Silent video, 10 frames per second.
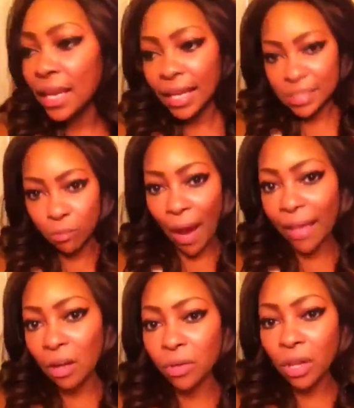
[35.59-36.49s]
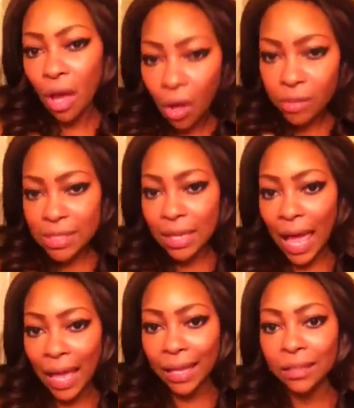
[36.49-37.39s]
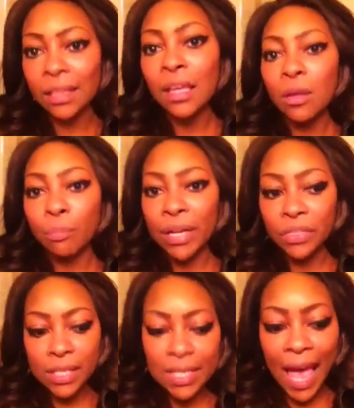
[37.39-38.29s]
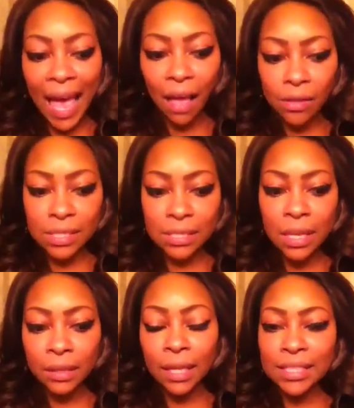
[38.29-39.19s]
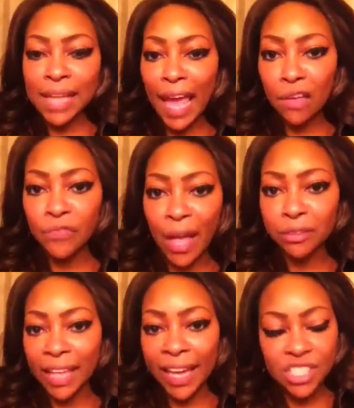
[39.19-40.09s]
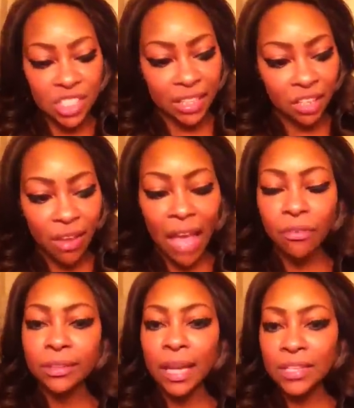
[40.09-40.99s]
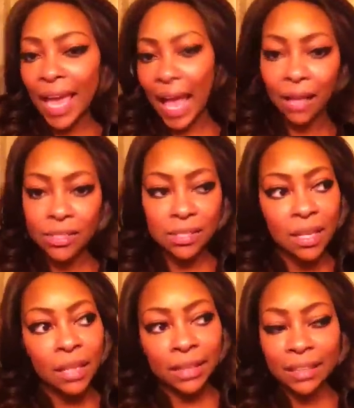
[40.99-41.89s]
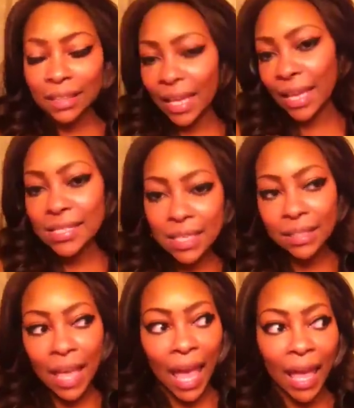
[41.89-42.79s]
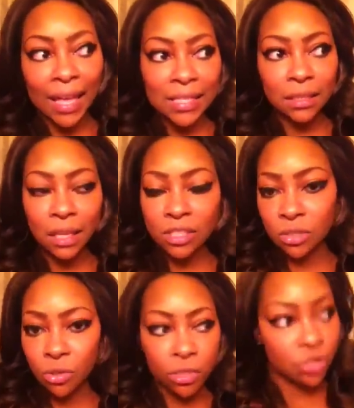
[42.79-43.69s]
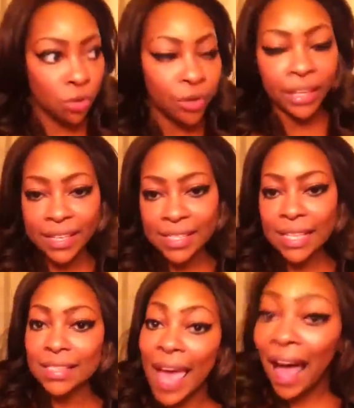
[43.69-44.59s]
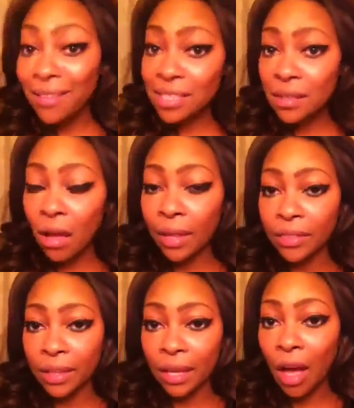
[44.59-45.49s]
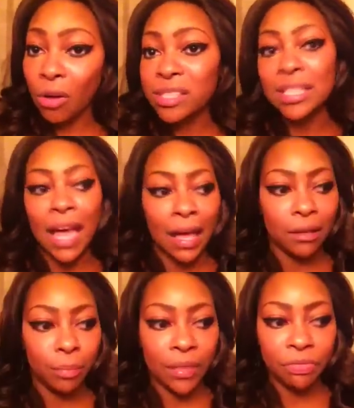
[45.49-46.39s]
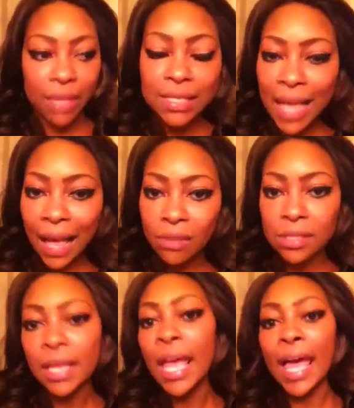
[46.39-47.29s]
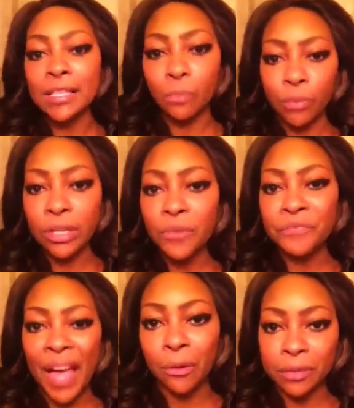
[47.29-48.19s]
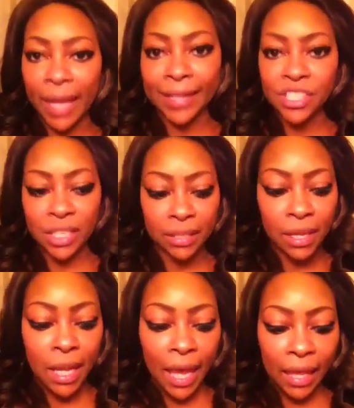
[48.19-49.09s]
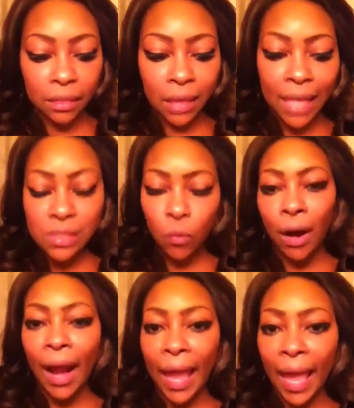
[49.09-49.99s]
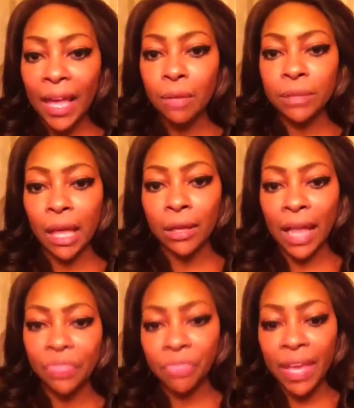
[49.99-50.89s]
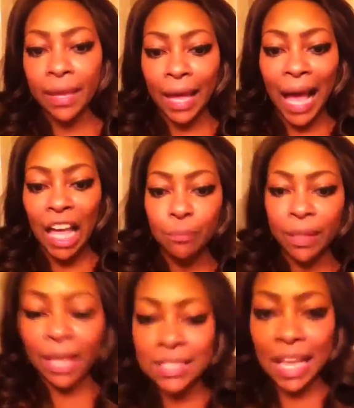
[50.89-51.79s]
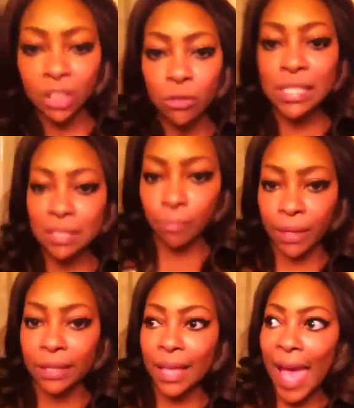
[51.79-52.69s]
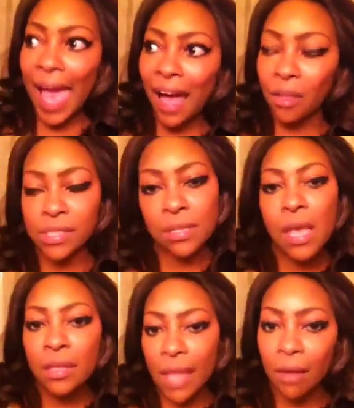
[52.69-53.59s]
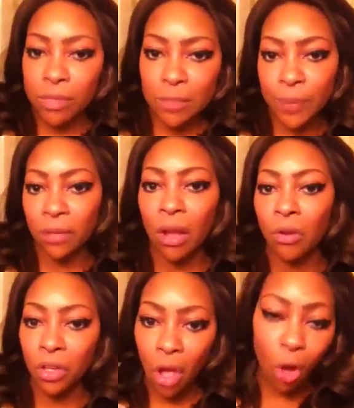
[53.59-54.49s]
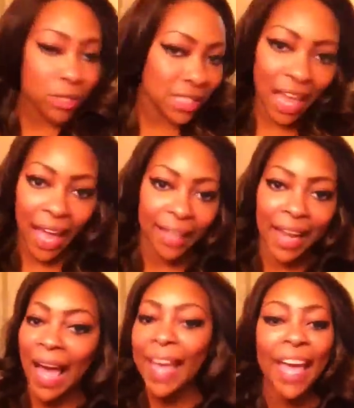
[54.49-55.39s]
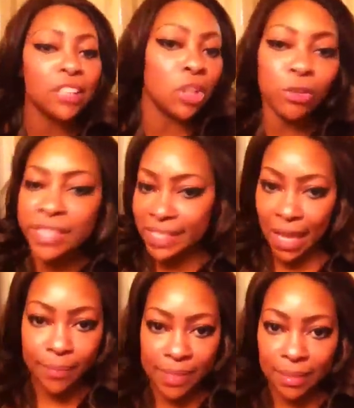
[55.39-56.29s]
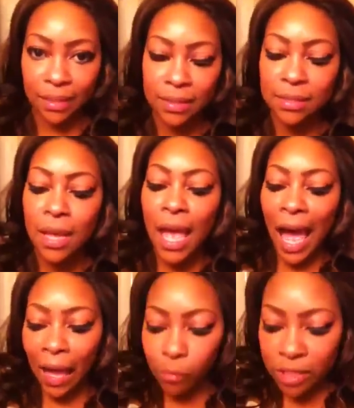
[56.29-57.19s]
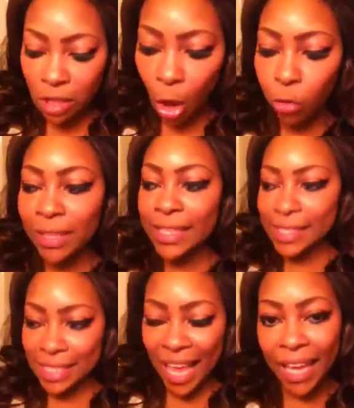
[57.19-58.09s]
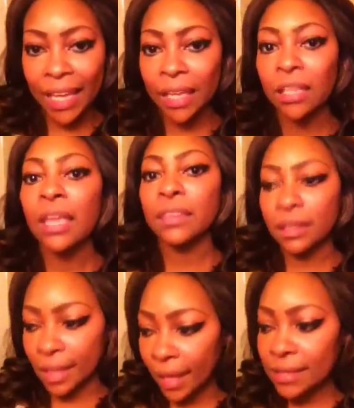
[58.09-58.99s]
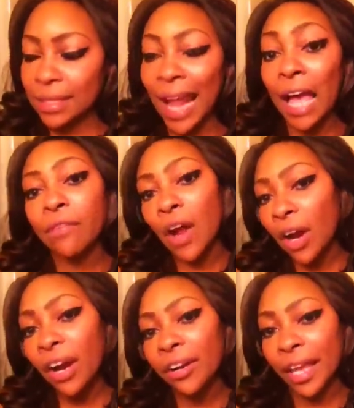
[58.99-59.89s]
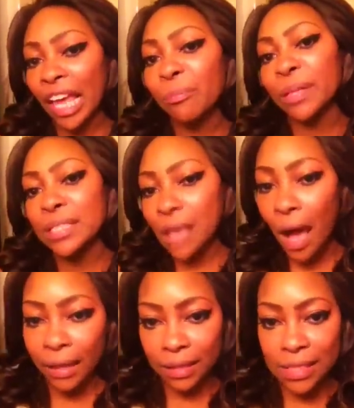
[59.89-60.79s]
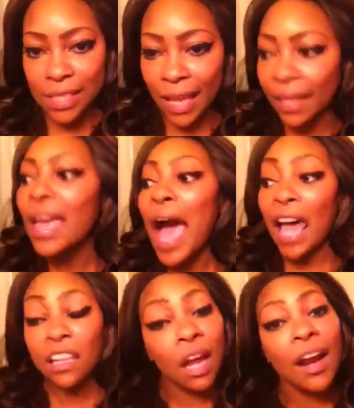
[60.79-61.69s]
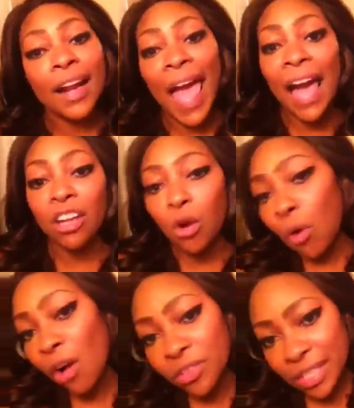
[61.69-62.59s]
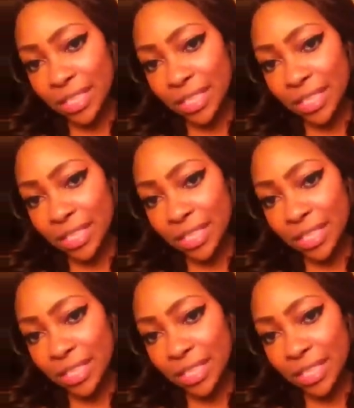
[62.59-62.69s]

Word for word: It's right on the coastline but this house doesn't have foundation and you have another house that isn't as luxurious as the house on the coastline but this house has real foundation and that's where i am now and i thank god because i used to be the house that was built on the coastline i had no substance i was only saying the things that i've heard and had been taught to say i learned how to quote the